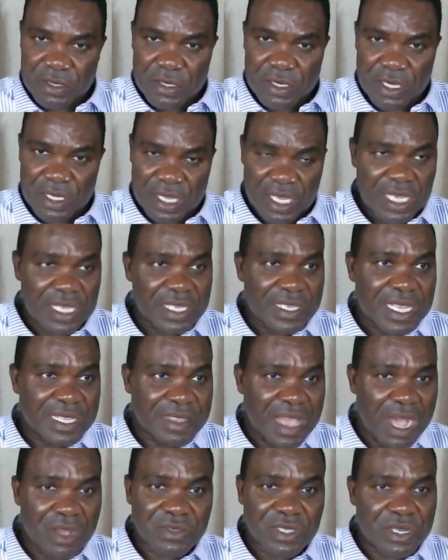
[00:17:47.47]
I think it's a
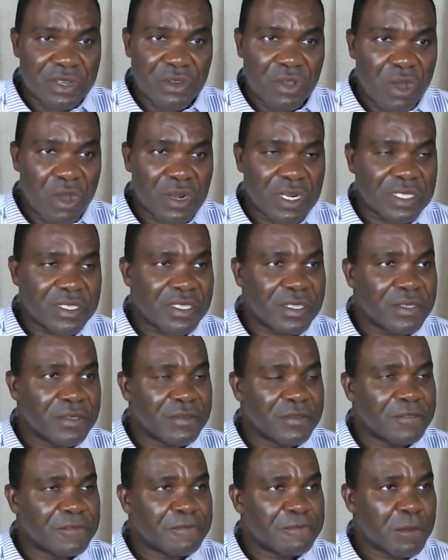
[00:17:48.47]
$1,000.
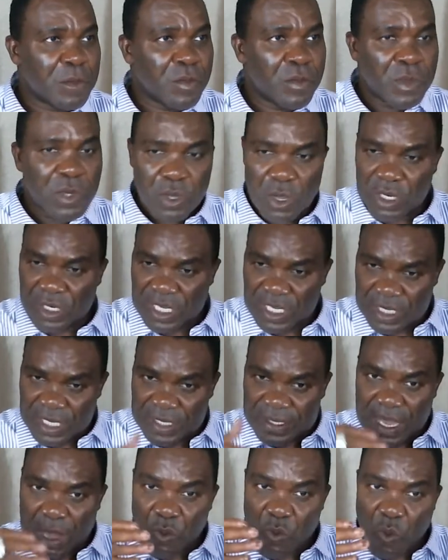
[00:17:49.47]
Because this
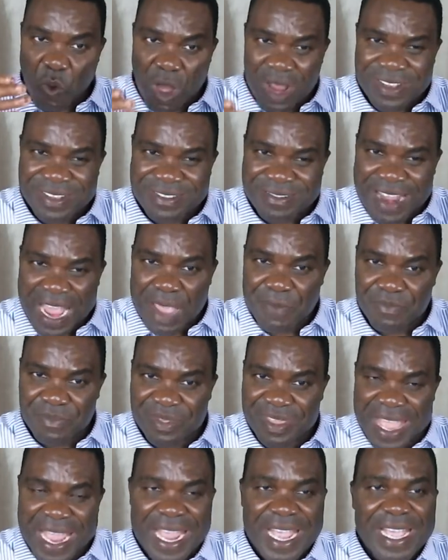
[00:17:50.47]
is a one-time
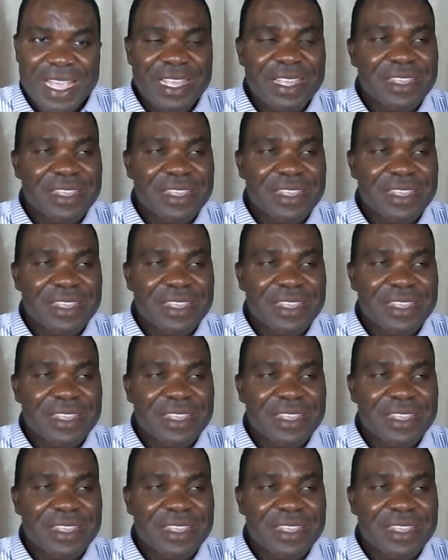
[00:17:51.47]
thing.